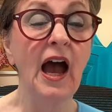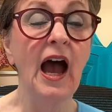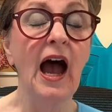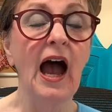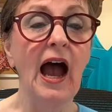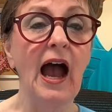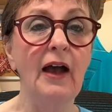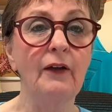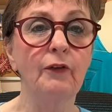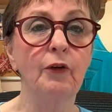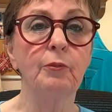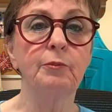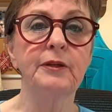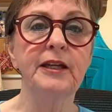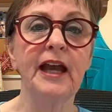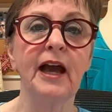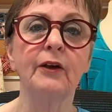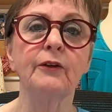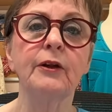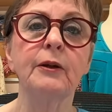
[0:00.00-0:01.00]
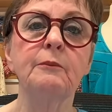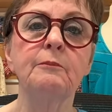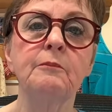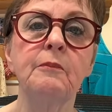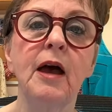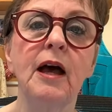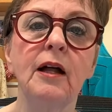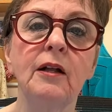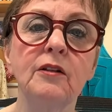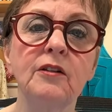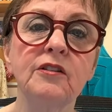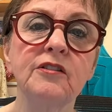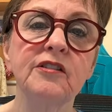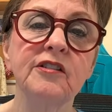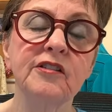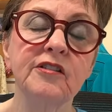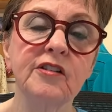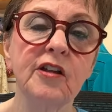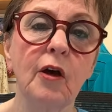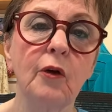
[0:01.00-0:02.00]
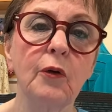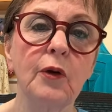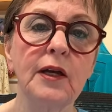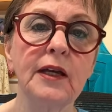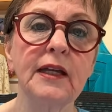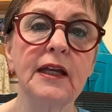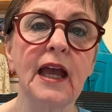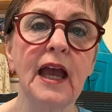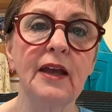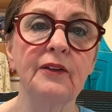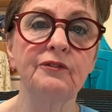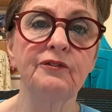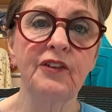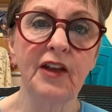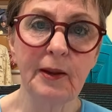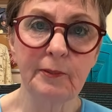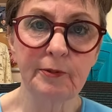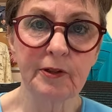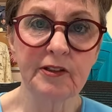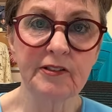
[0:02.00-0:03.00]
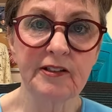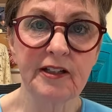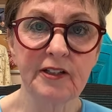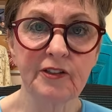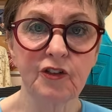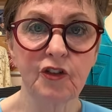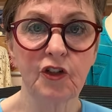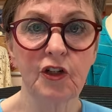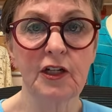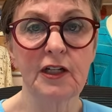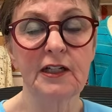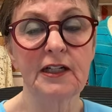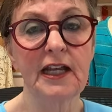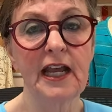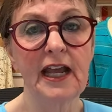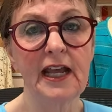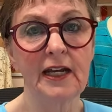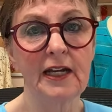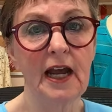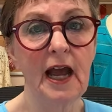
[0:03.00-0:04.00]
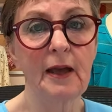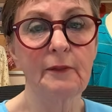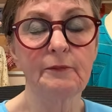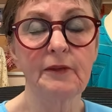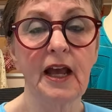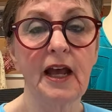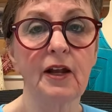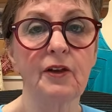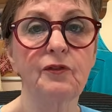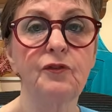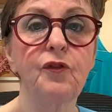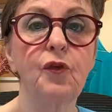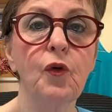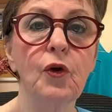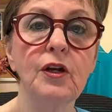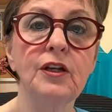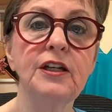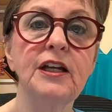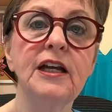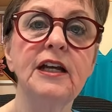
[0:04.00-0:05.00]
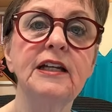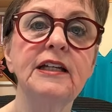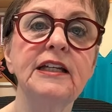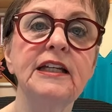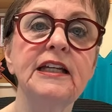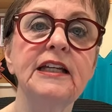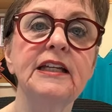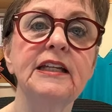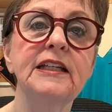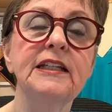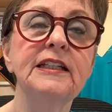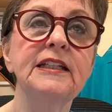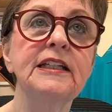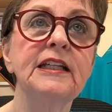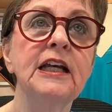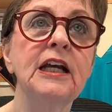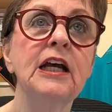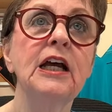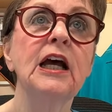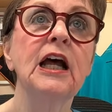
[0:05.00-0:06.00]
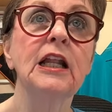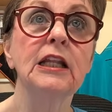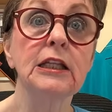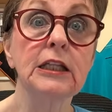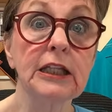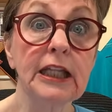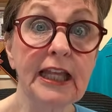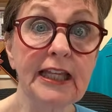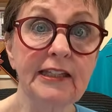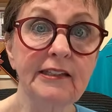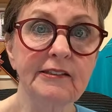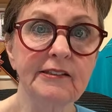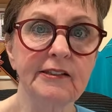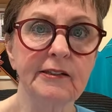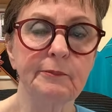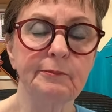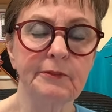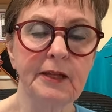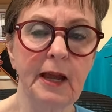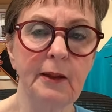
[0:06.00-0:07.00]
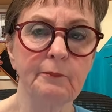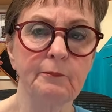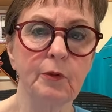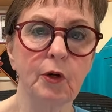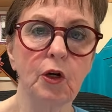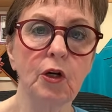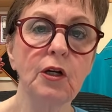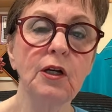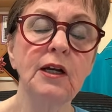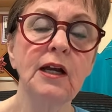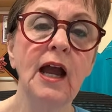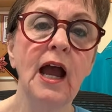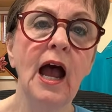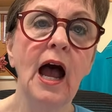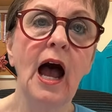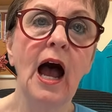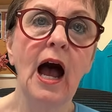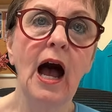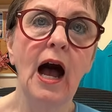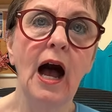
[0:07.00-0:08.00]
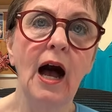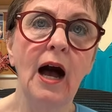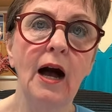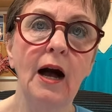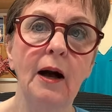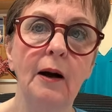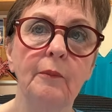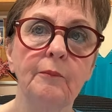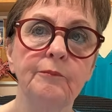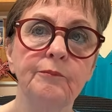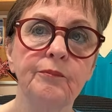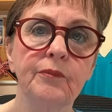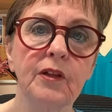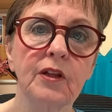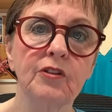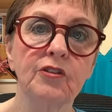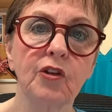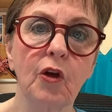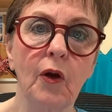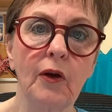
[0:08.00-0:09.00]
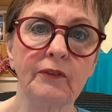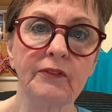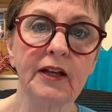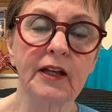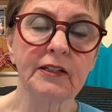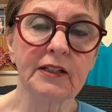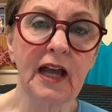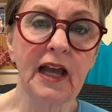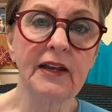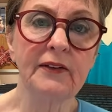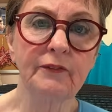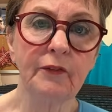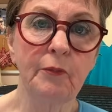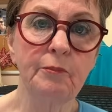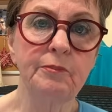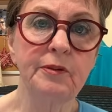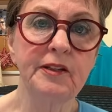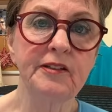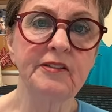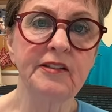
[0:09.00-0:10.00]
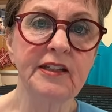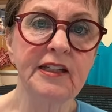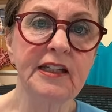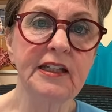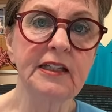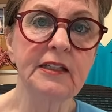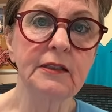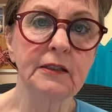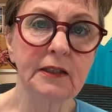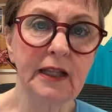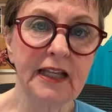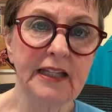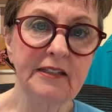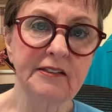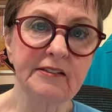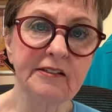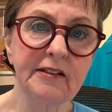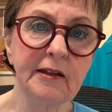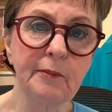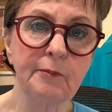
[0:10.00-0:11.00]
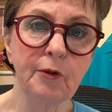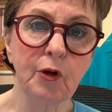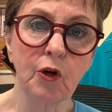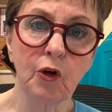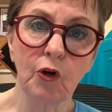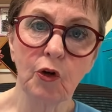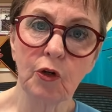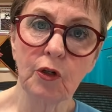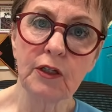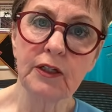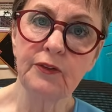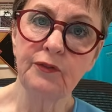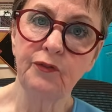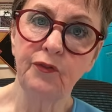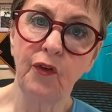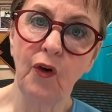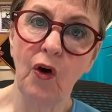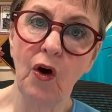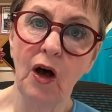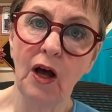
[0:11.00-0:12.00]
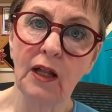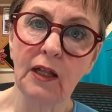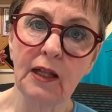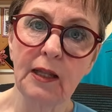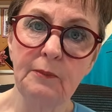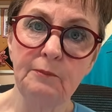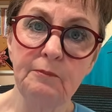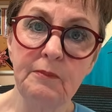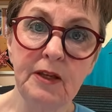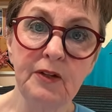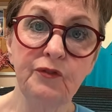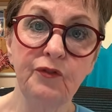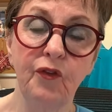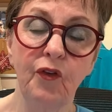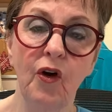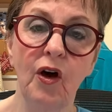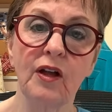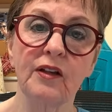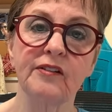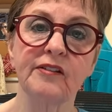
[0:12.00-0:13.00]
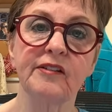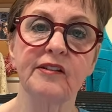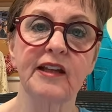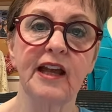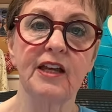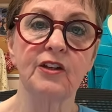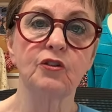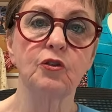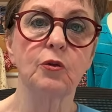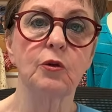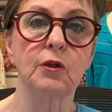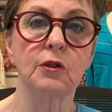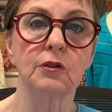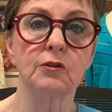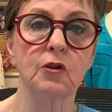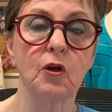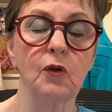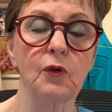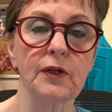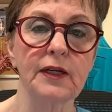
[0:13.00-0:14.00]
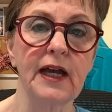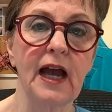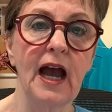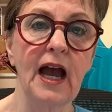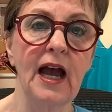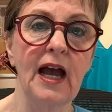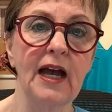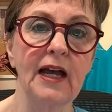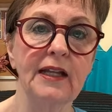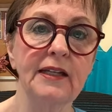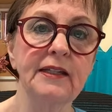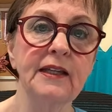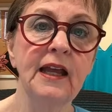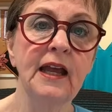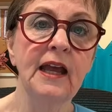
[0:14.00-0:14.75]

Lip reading: I will be out at Mel's Sewing and Fabric Center in Anaheim, California in late September. So I've got kind of a busy late summer, early fall, and mid fall schedule going on.